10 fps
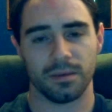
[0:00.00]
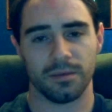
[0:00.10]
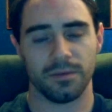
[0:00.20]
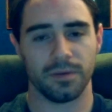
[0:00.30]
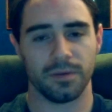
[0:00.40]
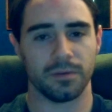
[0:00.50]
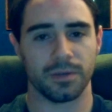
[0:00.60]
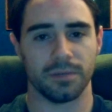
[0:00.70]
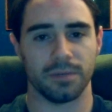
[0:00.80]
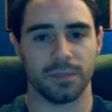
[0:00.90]
If you ever
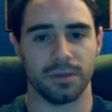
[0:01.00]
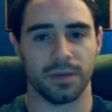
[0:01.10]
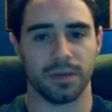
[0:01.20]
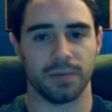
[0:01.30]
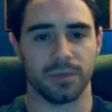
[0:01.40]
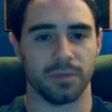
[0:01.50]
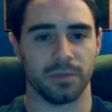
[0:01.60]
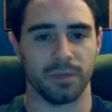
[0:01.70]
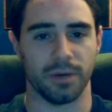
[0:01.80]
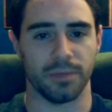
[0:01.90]
attempted to type
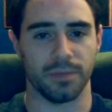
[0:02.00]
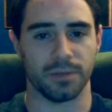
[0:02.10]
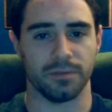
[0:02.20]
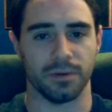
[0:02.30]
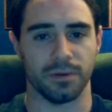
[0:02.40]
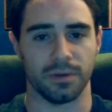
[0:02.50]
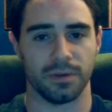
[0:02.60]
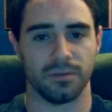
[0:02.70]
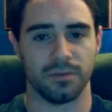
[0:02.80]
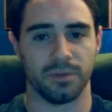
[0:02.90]
something about misophonia,
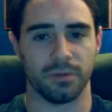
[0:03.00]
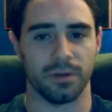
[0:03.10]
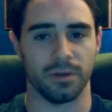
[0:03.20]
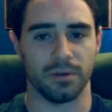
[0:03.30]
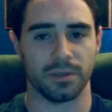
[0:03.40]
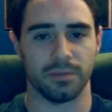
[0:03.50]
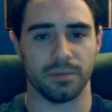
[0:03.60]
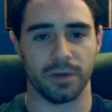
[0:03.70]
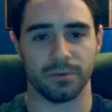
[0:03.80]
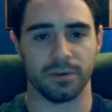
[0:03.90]
you've probably noticed that
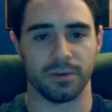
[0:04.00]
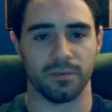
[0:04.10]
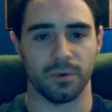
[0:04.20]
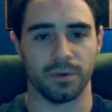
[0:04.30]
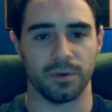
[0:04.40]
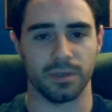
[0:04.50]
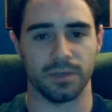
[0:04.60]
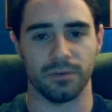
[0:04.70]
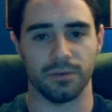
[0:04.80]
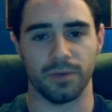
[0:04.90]
Microsoft Word doesn't
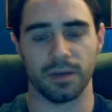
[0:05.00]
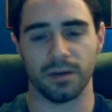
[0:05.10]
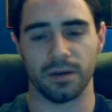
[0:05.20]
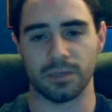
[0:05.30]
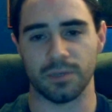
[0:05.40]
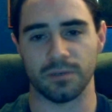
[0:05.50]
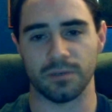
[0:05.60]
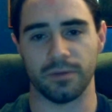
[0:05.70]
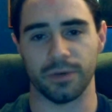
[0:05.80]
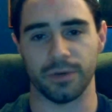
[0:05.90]
even recognize
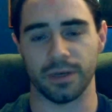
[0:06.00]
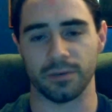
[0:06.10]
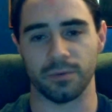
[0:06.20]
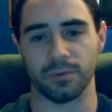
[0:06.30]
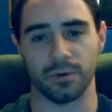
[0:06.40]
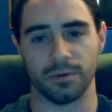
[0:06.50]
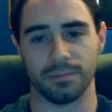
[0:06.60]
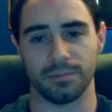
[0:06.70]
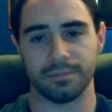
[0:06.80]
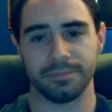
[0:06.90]
misophonia as a word.
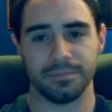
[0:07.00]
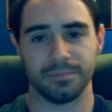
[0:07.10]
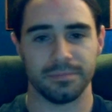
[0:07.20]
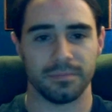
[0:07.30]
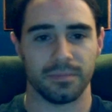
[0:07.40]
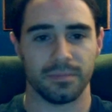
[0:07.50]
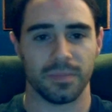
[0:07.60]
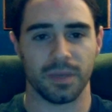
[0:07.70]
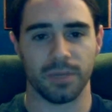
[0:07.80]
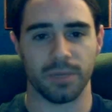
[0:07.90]

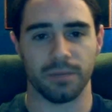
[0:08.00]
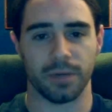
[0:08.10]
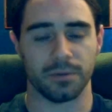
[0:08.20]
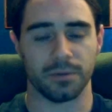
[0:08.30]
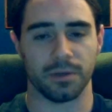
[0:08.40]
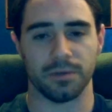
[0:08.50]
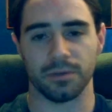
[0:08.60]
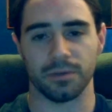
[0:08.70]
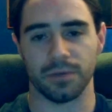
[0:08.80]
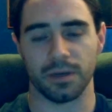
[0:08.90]
I mean, Microsoft
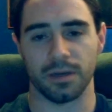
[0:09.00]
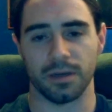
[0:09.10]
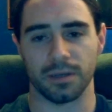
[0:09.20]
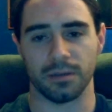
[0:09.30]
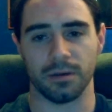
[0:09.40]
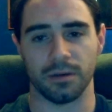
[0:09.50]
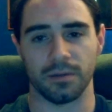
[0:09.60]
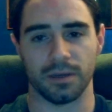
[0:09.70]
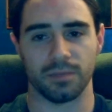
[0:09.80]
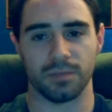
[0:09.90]
doesn't recognize a lot of
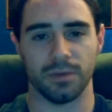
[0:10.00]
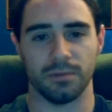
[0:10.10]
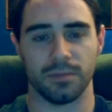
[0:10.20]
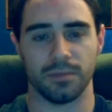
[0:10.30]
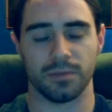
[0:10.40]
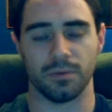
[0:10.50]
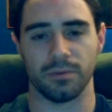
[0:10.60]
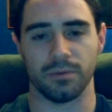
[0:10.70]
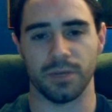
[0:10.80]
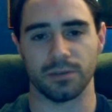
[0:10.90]
things, but it's
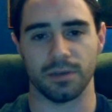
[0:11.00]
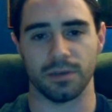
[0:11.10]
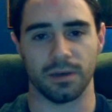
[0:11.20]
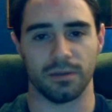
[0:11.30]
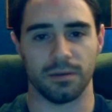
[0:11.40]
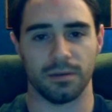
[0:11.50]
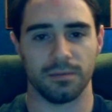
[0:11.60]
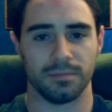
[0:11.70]
worth mentioning, I think.